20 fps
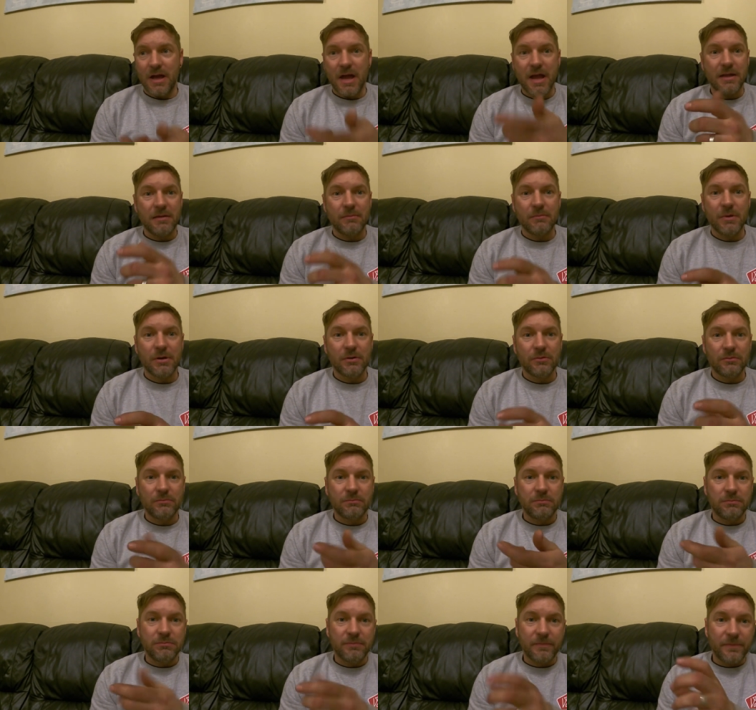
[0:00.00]
8 mil
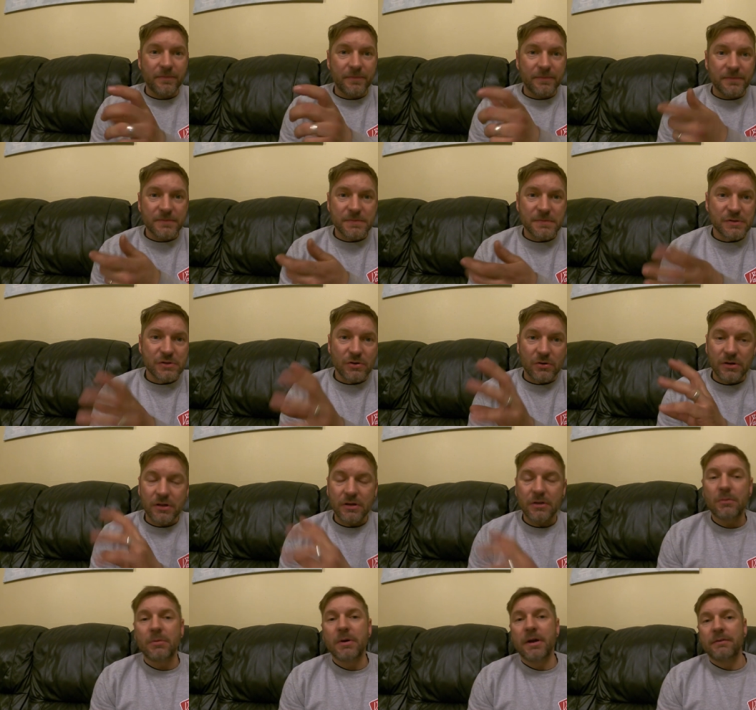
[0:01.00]

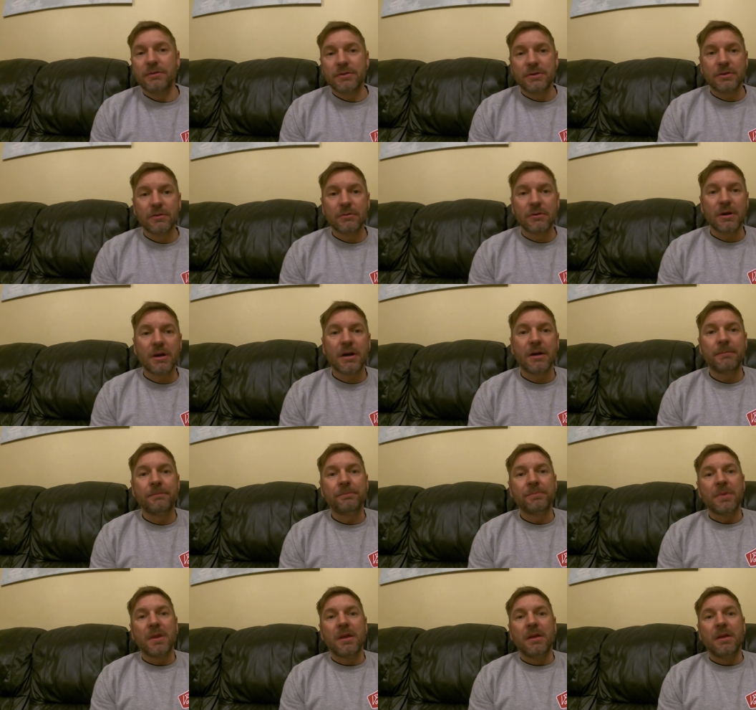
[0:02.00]
socket or whatever to do it up